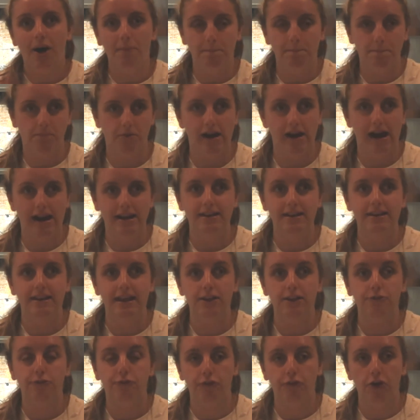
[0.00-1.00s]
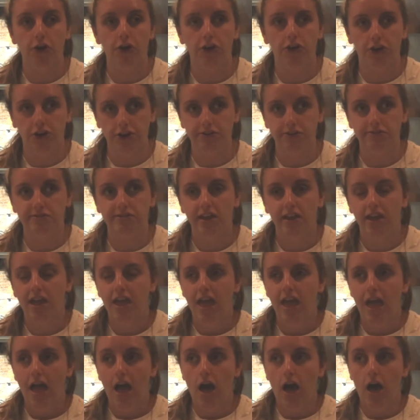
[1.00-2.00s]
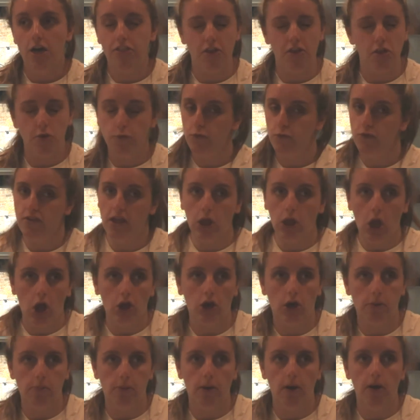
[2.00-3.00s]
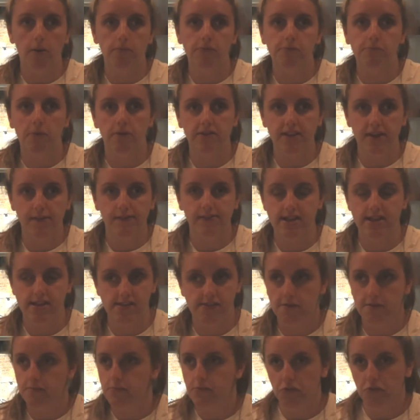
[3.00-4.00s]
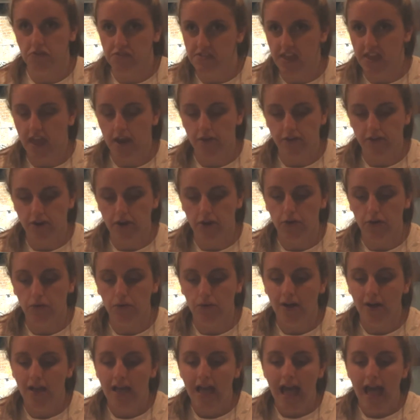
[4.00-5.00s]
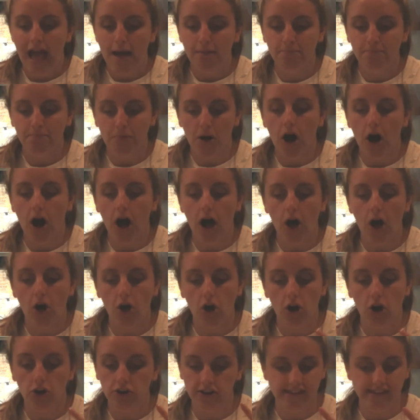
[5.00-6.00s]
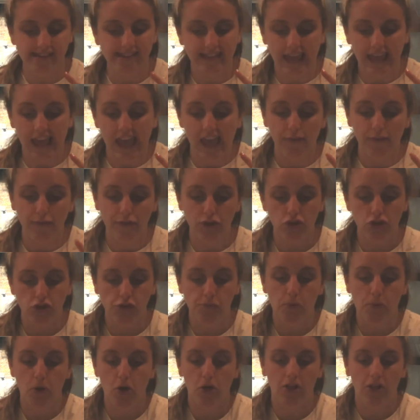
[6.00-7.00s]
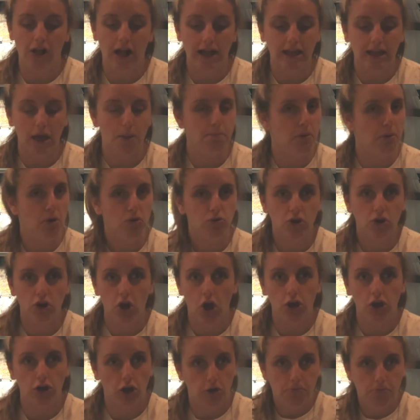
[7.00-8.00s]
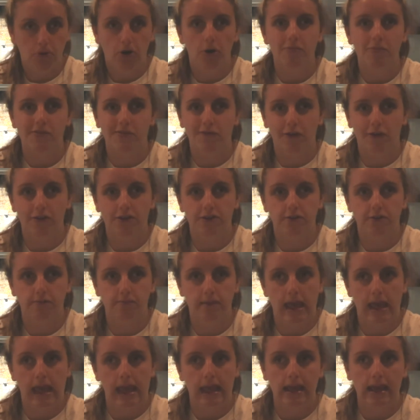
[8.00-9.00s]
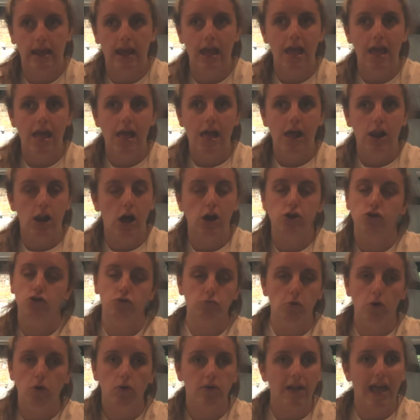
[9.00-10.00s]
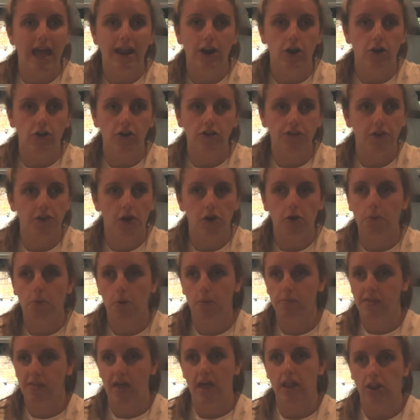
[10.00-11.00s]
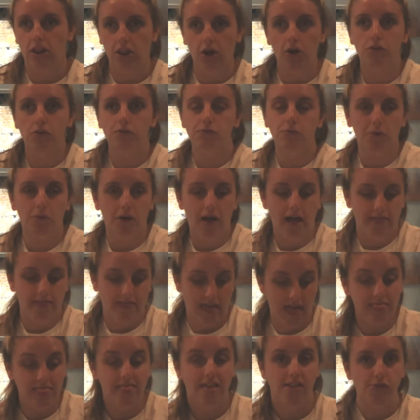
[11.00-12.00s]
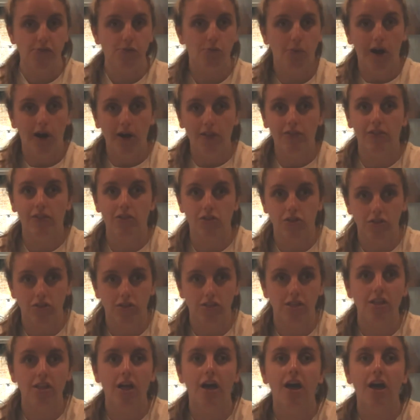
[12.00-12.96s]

unbranded food. I don't know if we did Cocoa Pops, but we definitely did some sort of cereal. But honestly, if you just put like a bowl of Cocoa Pops in front of me, like normal Kellogg's Cocoa Pops and those, and then this one,